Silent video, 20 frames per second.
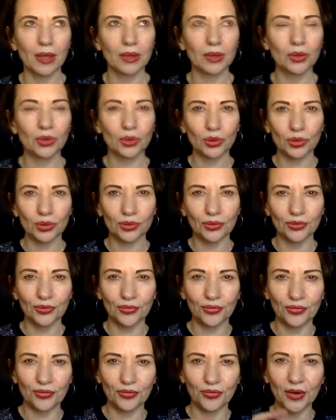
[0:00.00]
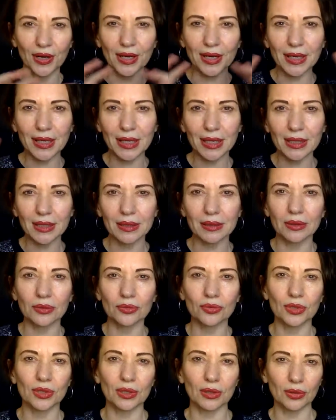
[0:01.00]
sort of
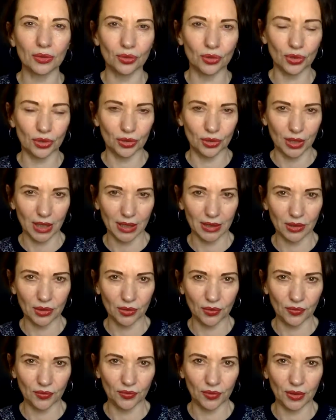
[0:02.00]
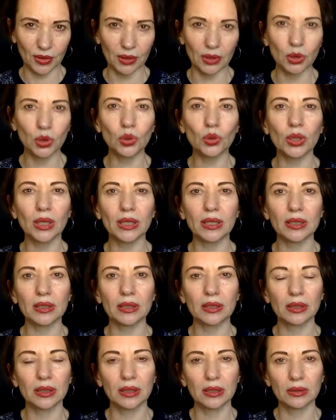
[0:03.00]
final resolution as you feel. You
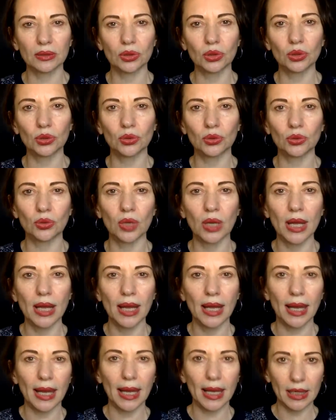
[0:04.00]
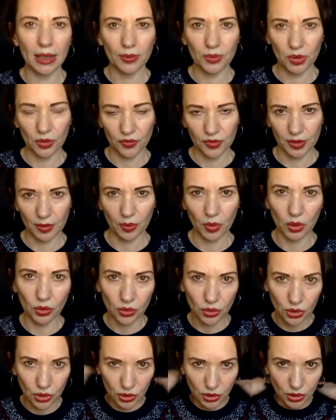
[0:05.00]
can do ellipse of
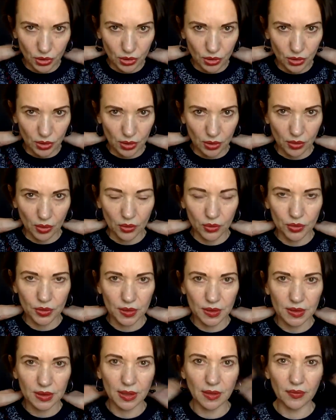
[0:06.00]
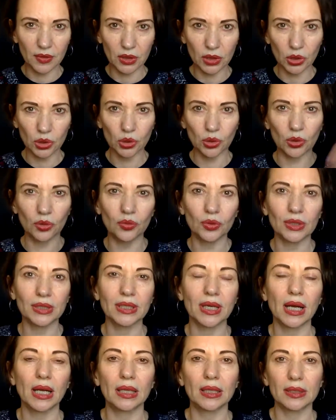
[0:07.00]
subconscious around C7 in
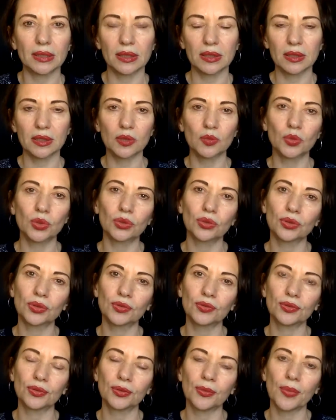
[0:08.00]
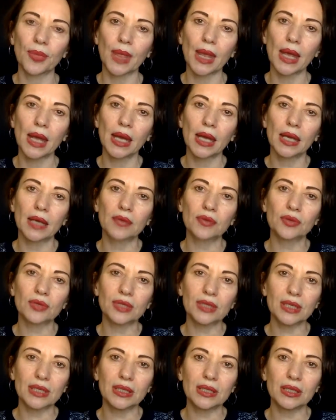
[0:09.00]
turquoise color. This is beautiful. If there
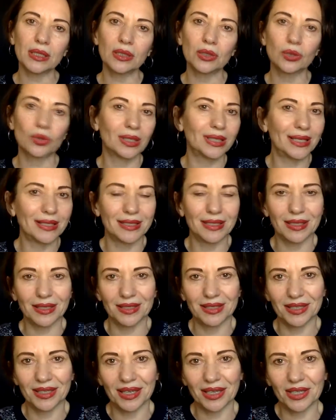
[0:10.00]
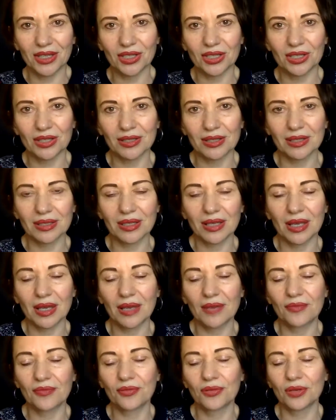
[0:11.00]
is any issue, classic indications,
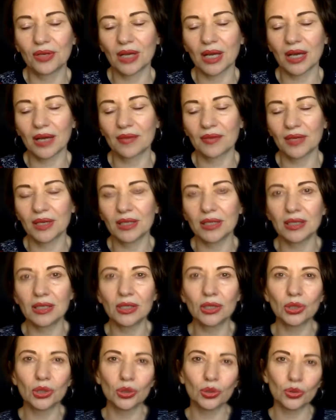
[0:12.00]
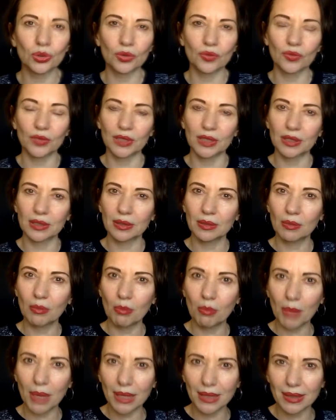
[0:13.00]
if you have any issues with
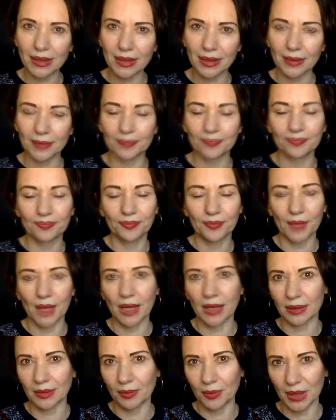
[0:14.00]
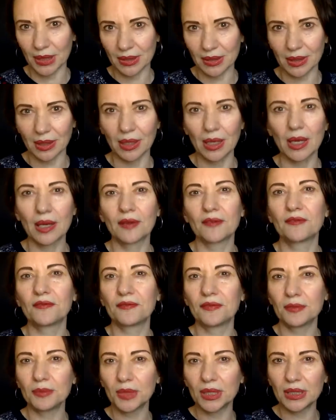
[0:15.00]
mother, as mother,
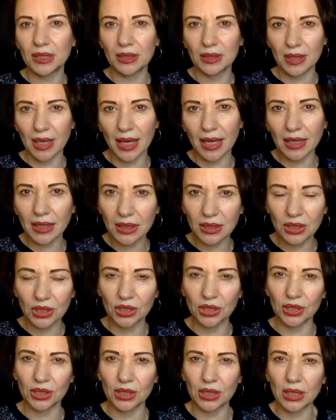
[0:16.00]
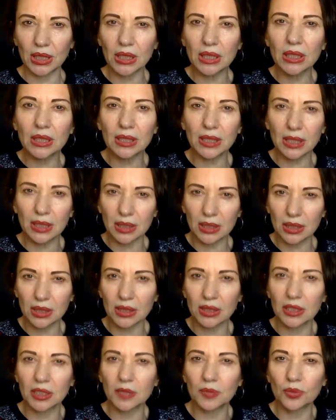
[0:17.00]
feminine energy, in
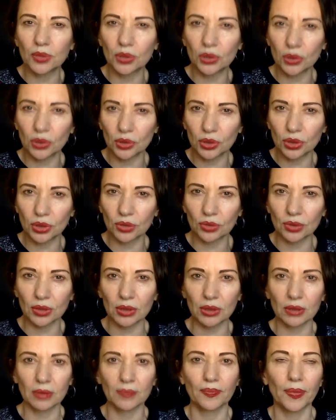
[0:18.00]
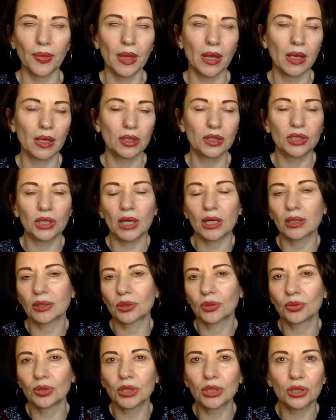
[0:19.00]
energy, deep nurturing,
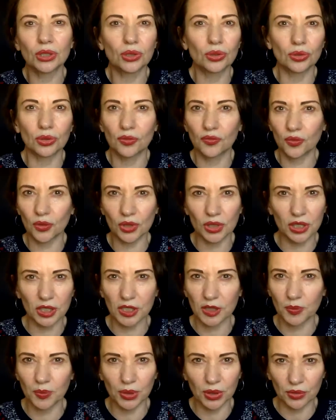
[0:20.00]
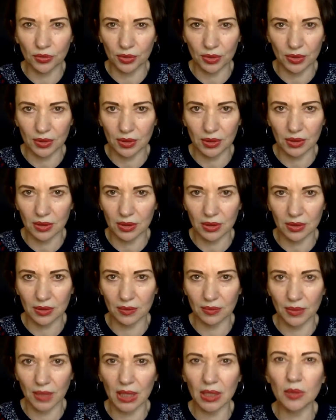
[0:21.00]
childhood issues, first experiences,
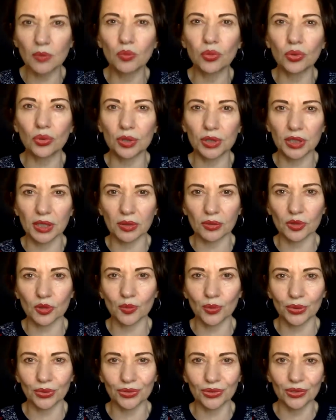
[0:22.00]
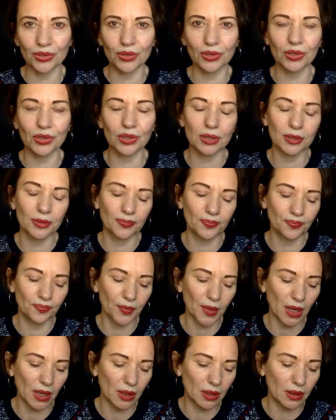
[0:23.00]
any body correspondences
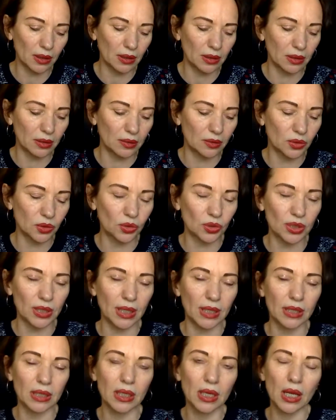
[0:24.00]
to that,